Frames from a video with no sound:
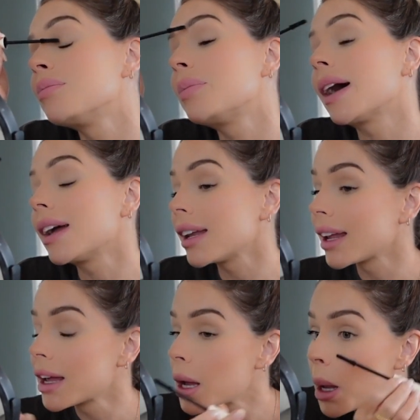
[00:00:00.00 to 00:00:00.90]
But,
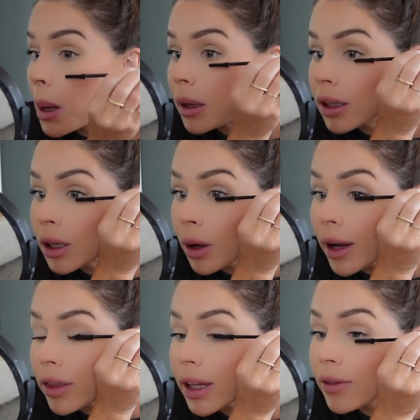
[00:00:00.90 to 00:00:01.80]
you know,
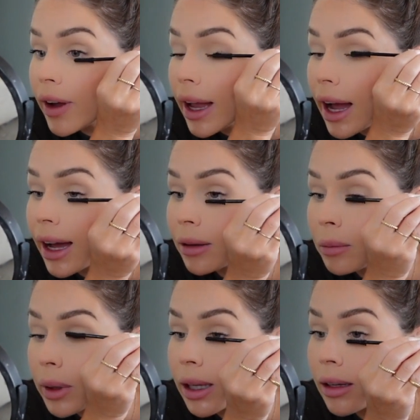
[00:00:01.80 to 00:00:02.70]
I think if I
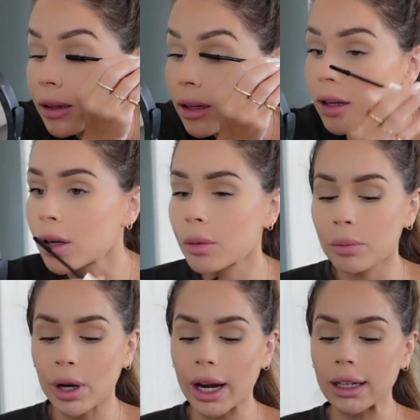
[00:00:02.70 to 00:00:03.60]
hadn't been
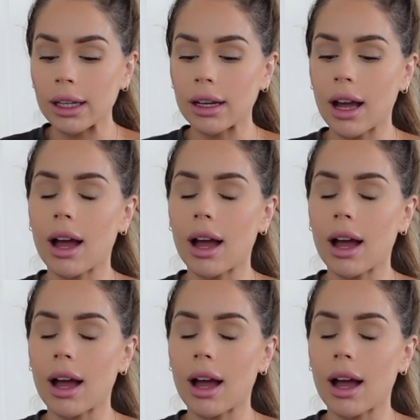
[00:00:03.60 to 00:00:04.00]
pregnant,